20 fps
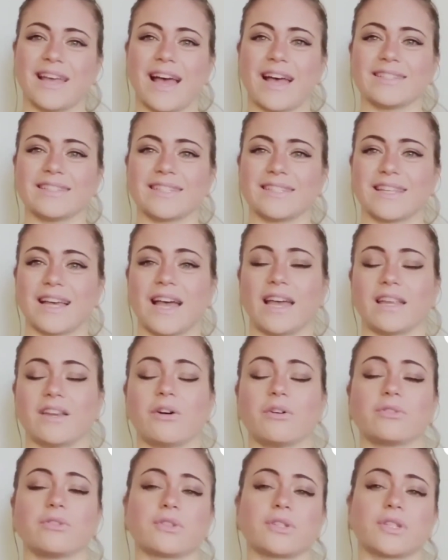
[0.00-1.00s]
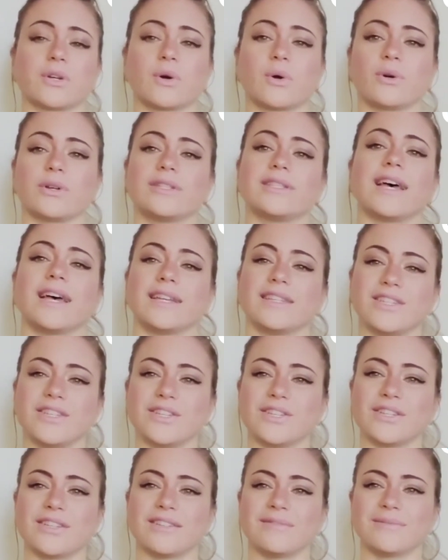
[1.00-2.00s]

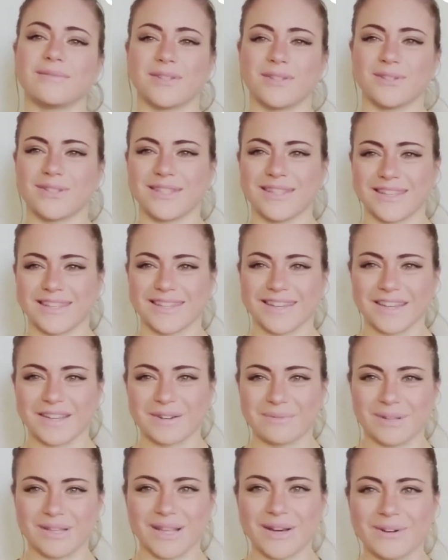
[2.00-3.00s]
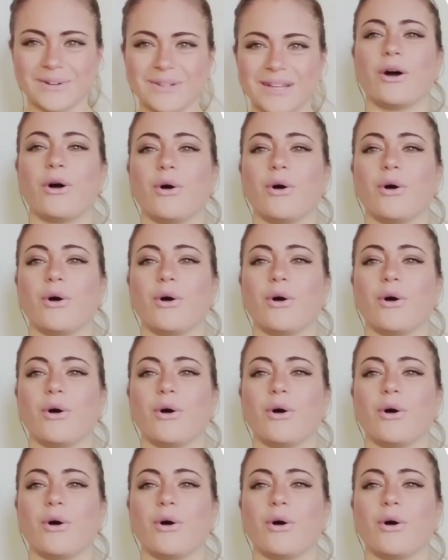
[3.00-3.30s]
antidiet_dietitian, you'll see it here below,